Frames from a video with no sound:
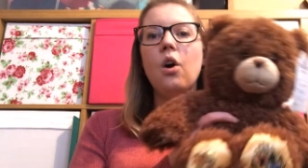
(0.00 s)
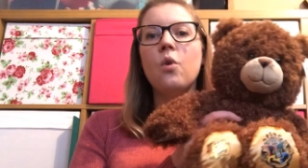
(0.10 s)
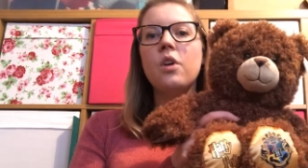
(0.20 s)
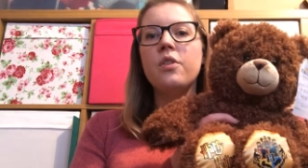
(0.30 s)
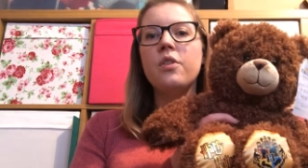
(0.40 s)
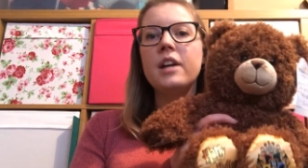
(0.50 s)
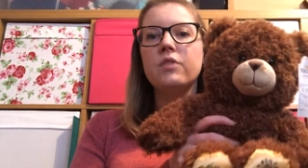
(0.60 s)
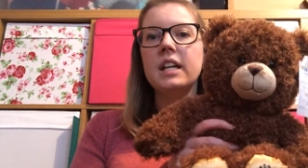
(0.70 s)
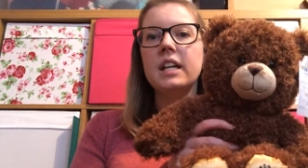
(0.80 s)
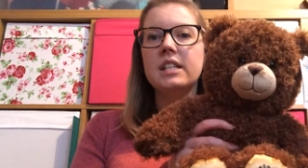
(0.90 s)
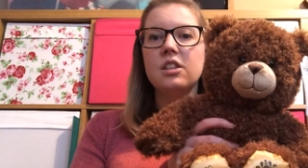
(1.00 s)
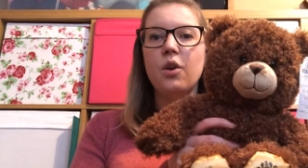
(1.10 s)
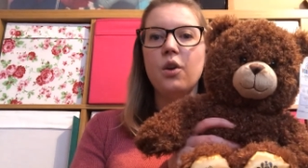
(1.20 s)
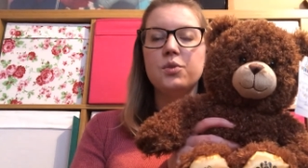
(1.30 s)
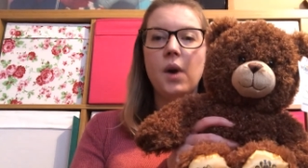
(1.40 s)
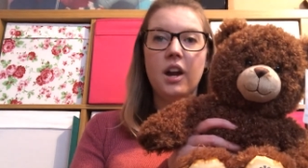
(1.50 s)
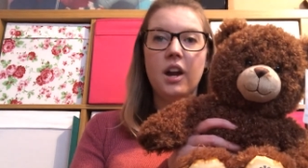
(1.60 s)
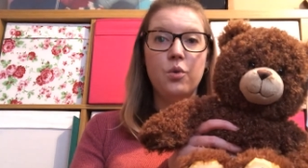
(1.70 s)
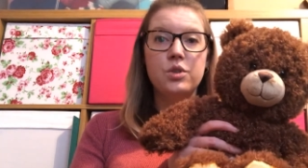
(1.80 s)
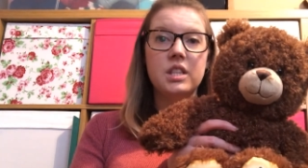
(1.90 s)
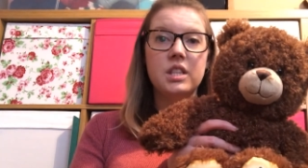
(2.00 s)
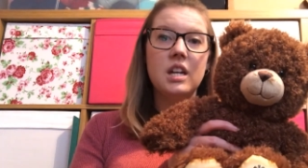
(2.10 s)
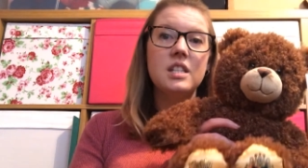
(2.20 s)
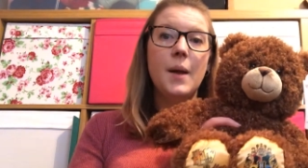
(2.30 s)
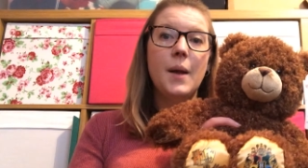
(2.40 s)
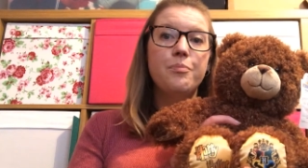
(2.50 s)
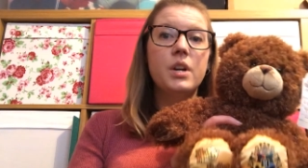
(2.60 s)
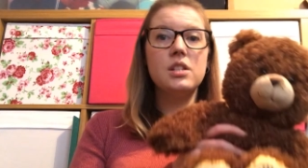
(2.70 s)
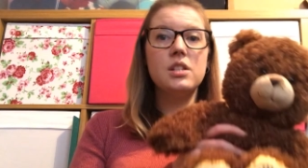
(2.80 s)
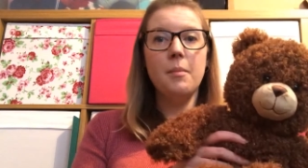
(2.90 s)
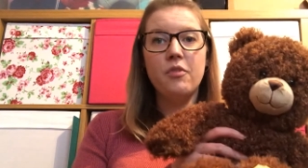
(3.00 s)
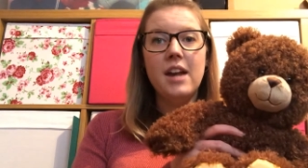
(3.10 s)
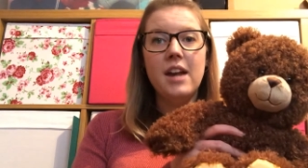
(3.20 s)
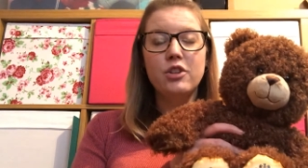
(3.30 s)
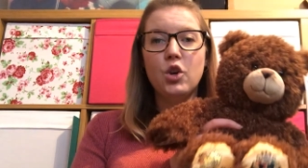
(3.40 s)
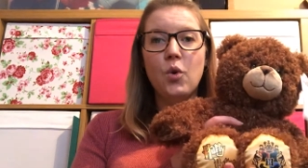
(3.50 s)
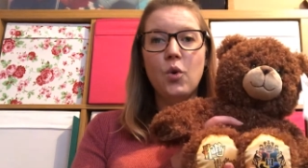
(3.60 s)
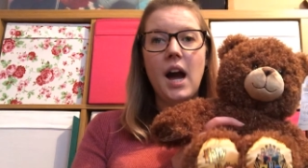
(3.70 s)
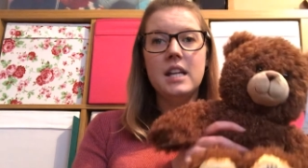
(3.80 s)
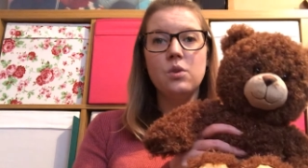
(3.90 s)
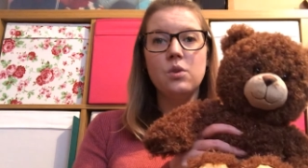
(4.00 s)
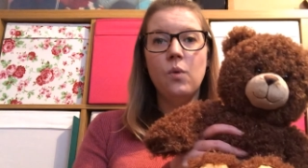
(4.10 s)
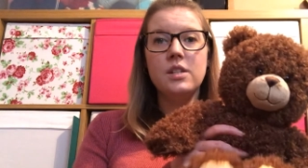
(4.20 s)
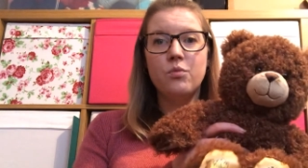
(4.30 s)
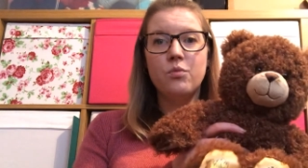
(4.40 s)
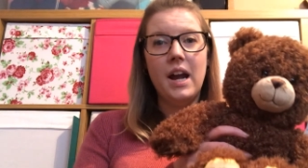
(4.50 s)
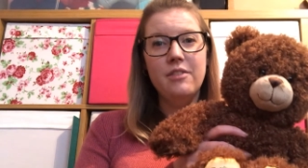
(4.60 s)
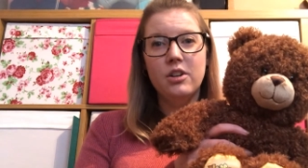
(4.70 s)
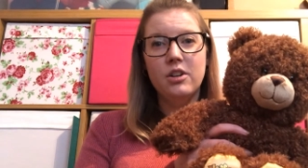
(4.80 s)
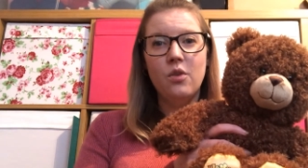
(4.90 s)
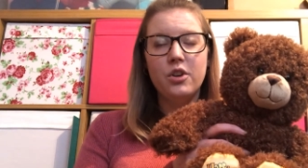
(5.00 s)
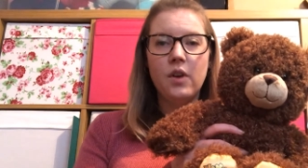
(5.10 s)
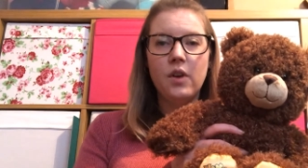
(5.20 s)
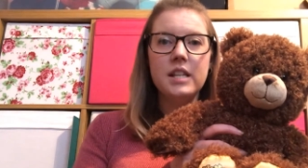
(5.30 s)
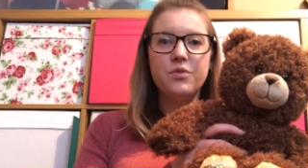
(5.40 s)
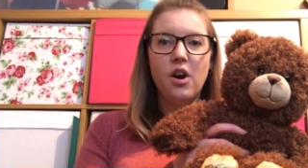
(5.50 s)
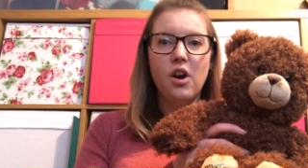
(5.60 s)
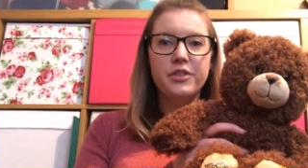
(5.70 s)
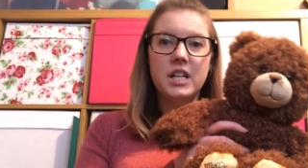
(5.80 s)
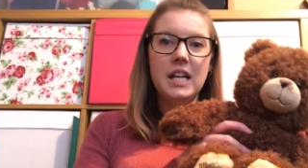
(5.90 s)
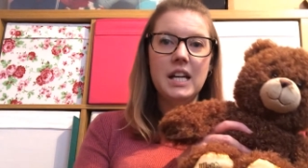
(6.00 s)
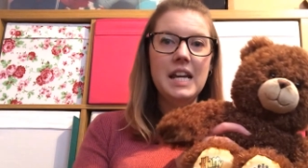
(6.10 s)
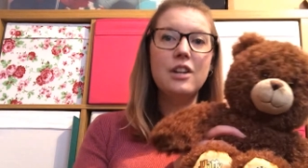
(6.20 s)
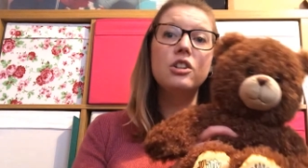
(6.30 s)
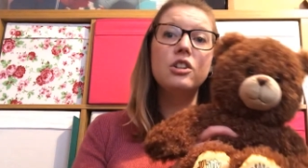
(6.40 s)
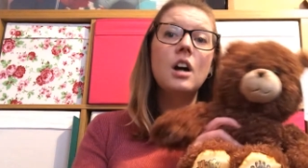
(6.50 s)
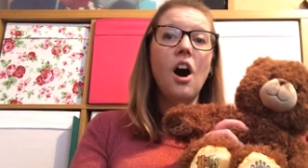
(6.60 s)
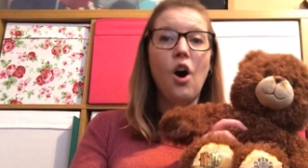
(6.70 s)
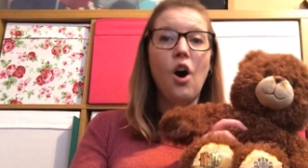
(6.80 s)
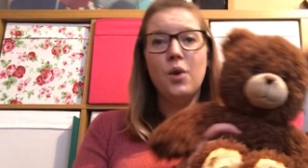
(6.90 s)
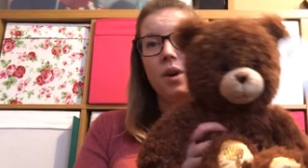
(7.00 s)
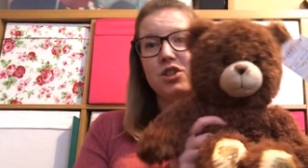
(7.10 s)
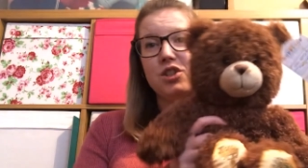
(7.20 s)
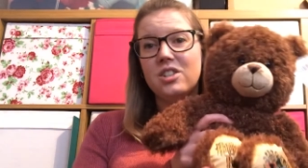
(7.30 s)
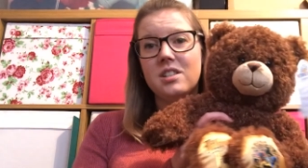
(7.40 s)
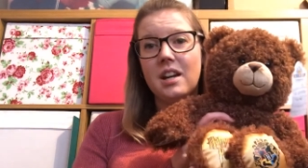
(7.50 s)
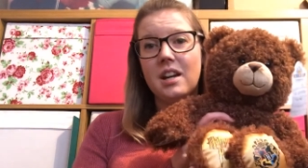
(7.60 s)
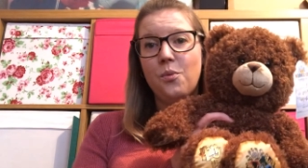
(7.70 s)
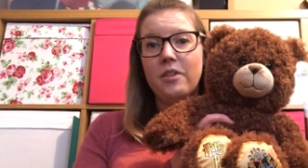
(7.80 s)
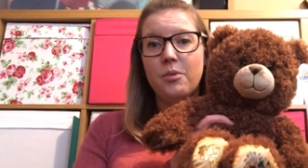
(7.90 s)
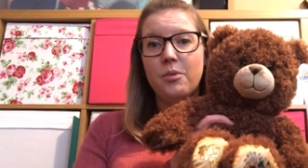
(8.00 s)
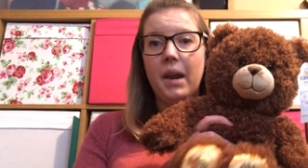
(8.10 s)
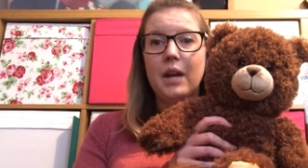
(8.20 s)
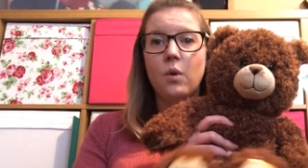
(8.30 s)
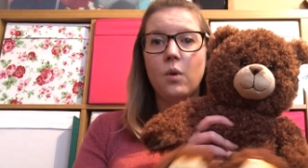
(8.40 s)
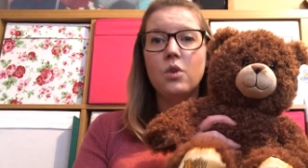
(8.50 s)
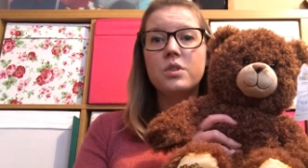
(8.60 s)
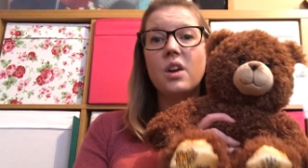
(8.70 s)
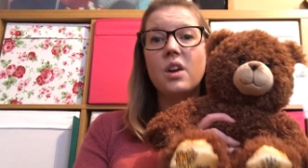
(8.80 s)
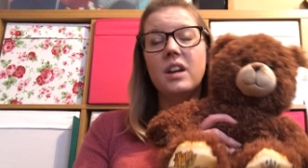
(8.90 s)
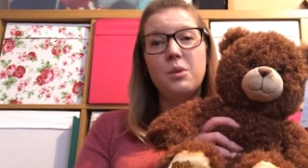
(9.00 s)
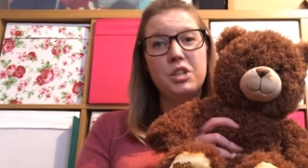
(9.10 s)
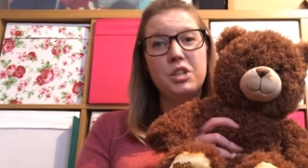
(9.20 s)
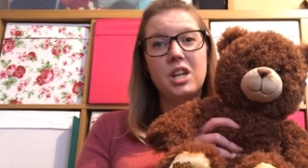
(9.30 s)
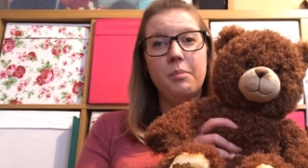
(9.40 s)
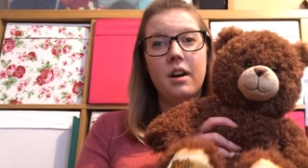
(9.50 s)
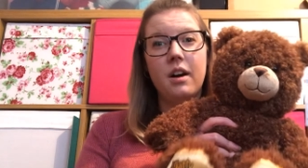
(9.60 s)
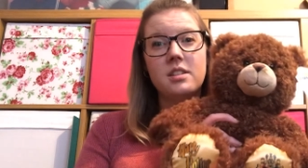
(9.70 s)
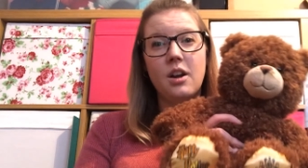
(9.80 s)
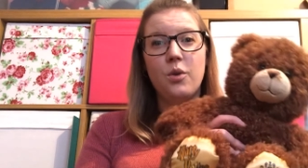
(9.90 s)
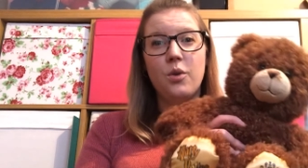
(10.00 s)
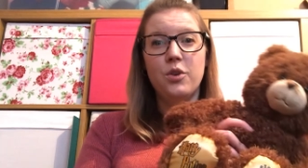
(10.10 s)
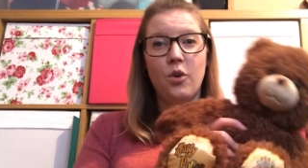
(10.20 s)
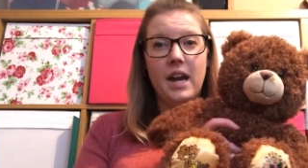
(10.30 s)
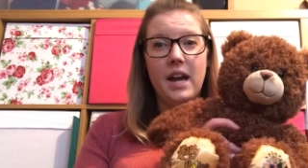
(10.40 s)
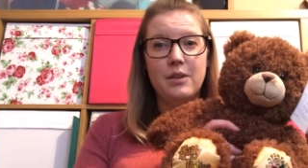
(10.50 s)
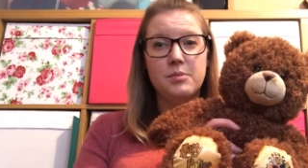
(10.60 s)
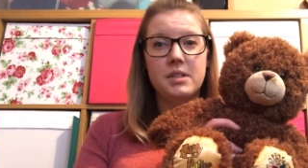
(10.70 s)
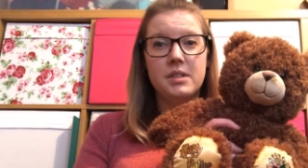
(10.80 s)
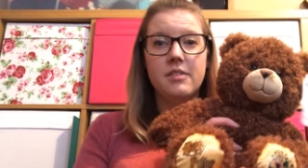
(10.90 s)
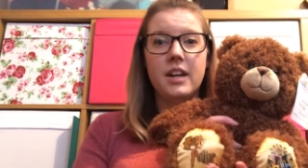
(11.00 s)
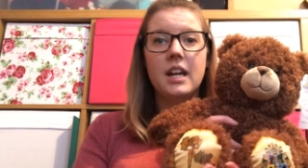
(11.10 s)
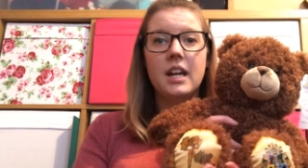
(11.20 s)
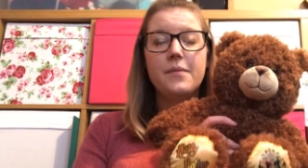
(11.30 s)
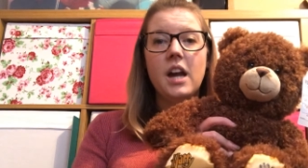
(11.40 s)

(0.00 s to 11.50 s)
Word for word: although they'd released those when I ordered this, because I'm a Ravenclaw and it's always a raven on the crest rather than an eagle, I always just stick with the plain one. Also, a little bit cheaper to go non-house specific.